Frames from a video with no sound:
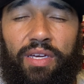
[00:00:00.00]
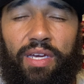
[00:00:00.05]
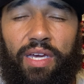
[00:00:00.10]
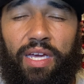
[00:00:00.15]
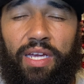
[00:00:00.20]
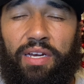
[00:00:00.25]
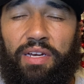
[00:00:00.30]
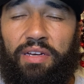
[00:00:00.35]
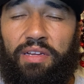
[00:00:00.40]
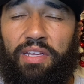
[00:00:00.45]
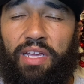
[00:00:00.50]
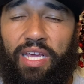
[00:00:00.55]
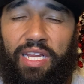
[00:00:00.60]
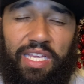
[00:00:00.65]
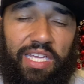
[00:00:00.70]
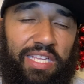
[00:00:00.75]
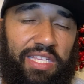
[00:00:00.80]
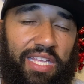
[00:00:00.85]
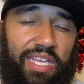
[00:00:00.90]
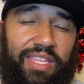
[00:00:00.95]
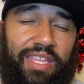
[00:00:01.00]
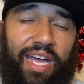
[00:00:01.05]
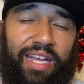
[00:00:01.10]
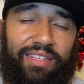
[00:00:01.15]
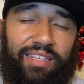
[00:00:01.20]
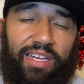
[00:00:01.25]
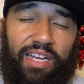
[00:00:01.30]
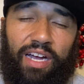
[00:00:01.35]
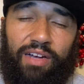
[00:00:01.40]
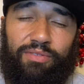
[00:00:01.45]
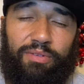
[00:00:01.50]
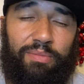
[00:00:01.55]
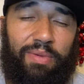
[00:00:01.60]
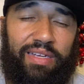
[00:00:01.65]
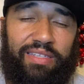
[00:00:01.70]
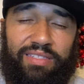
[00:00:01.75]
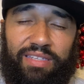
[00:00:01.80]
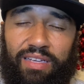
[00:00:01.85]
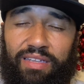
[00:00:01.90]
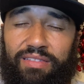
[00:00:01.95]
And he did that to cover my
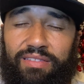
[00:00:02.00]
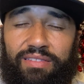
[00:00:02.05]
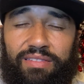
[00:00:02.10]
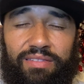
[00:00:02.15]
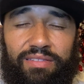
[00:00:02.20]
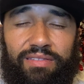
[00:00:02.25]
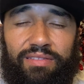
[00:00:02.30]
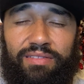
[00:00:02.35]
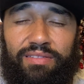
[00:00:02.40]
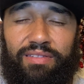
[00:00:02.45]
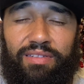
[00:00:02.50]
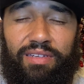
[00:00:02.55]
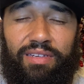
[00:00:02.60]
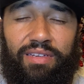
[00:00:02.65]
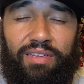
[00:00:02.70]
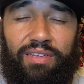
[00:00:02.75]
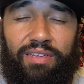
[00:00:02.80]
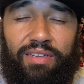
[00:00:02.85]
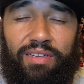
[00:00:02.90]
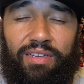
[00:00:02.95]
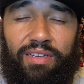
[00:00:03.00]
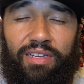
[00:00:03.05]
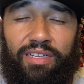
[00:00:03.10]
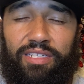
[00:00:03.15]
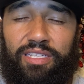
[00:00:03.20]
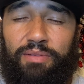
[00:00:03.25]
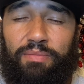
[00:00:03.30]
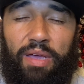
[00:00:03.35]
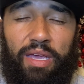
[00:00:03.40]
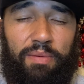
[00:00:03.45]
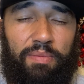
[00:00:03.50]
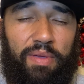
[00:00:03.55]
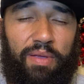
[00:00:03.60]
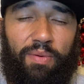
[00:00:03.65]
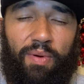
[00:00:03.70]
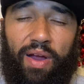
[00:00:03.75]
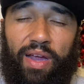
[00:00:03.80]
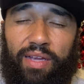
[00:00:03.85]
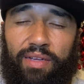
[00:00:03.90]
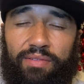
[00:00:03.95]
sins and to make me
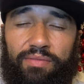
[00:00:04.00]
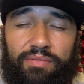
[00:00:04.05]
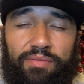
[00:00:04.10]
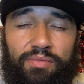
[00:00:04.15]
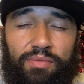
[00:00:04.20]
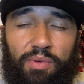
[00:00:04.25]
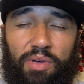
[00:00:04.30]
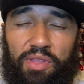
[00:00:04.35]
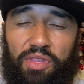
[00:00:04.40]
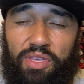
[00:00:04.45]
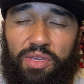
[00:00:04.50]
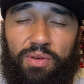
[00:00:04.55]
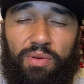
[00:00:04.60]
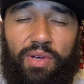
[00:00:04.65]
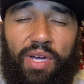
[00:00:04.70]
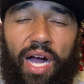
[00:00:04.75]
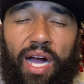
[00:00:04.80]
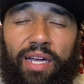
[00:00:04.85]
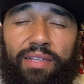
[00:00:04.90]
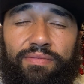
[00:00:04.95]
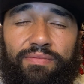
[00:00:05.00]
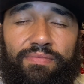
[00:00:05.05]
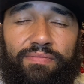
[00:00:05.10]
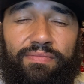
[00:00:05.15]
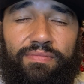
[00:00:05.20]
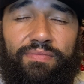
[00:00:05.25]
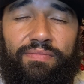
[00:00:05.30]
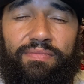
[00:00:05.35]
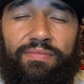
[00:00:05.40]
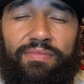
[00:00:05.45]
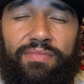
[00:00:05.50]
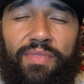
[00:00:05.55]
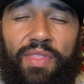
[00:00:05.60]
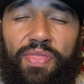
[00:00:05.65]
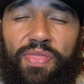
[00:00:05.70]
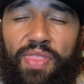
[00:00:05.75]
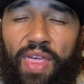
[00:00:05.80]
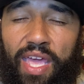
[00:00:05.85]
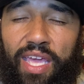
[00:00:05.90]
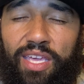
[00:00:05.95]
right with you, God.
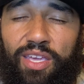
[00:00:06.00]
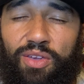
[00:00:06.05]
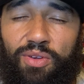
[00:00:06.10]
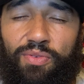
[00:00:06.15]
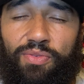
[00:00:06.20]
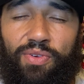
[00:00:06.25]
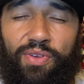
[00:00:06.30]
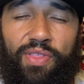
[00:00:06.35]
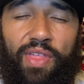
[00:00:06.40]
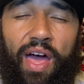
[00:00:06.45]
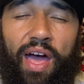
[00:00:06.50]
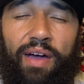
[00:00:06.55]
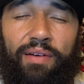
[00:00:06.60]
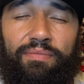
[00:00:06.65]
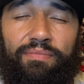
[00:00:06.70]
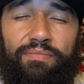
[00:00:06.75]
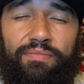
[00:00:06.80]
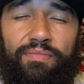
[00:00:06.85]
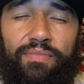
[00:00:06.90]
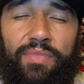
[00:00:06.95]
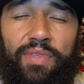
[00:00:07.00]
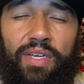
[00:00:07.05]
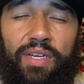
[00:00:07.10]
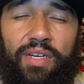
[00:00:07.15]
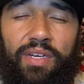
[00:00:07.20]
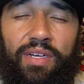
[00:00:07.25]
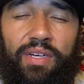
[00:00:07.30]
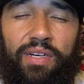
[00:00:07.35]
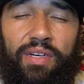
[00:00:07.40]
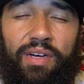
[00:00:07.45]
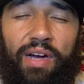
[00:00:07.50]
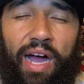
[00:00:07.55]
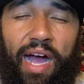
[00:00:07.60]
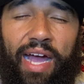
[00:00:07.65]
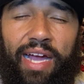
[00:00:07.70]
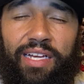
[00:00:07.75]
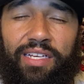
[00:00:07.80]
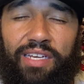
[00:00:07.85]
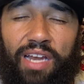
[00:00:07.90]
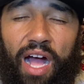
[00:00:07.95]
Thank you for that.
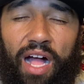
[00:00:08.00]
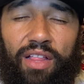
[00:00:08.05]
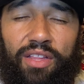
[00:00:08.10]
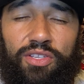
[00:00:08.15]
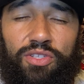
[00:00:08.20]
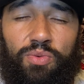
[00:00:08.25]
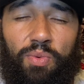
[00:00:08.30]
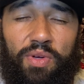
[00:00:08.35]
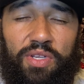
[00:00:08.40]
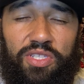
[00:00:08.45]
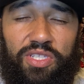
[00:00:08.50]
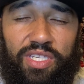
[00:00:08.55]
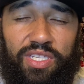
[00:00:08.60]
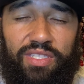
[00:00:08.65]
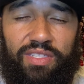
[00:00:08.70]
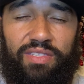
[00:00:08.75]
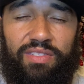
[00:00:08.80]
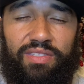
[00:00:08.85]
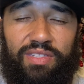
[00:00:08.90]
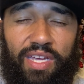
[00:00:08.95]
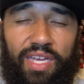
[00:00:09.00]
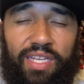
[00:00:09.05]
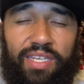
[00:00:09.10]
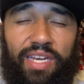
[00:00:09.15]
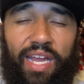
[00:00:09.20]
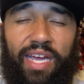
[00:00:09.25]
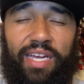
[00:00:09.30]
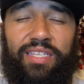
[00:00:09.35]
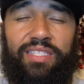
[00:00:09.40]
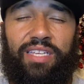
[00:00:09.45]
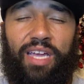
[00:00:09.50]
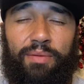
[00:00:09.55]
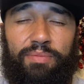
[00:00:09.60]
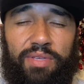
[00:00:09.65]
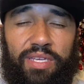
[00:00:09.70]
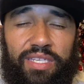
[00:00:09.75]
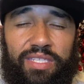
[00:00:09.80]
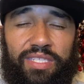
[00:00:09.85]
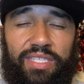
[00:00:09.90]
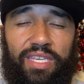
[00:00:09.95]
I acknowledge what Jesus did and I accept
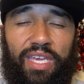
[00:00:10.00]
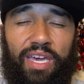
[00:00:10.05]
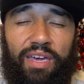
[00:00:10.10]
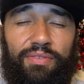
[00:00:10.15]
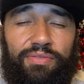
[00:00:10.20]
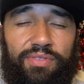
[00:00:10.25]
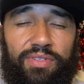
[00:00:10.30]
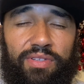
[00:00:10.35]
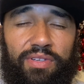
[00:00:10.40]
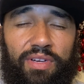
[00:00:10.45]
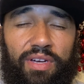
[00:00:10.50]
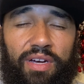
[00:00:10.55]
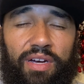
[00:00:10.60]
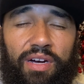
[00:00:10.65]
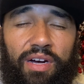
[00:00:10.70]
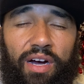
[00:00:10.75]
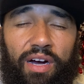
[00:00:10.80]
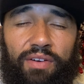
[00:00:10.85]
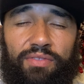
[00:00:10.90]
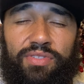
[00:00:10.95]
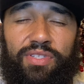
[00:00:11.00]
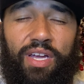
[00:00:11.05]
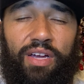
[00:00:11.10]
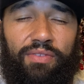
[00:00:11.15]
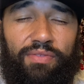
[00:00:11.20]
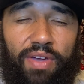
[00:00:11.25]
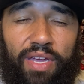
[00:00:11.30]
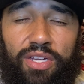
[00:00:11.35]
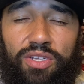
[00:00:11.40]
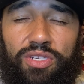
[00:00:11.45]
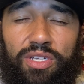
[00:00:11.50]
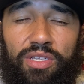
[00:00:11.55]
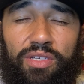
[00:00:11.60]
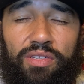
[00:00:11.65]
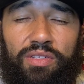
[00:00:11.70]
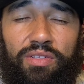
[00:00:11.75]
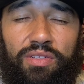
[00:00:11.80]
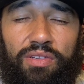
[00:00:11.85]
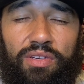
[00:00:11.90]
his gift of salvation,